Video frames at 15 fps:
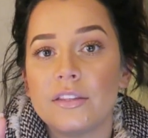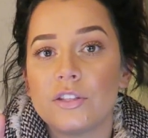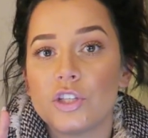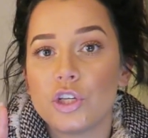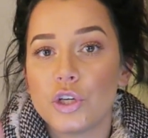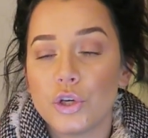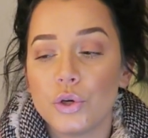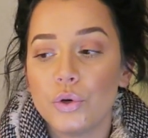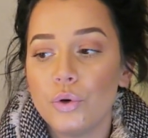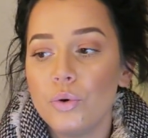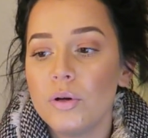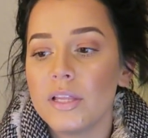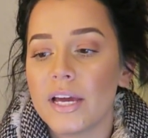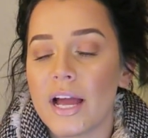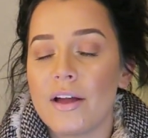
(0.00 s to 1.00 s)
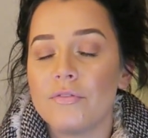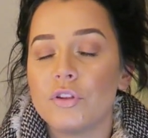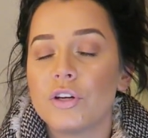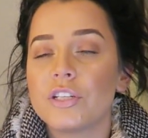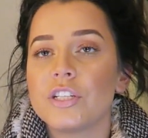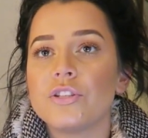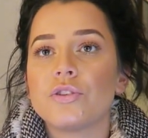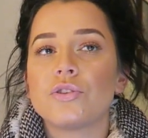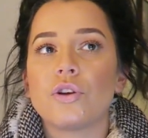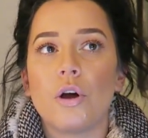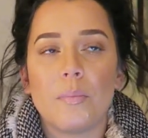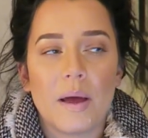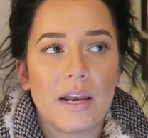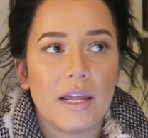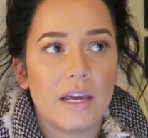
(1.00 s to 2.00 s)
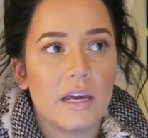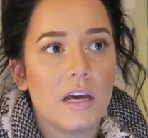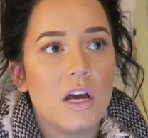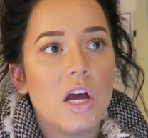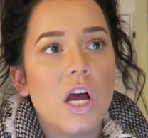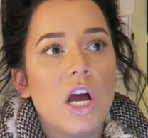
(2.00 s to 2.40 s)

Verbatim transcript: two. Like, I've looked at so many.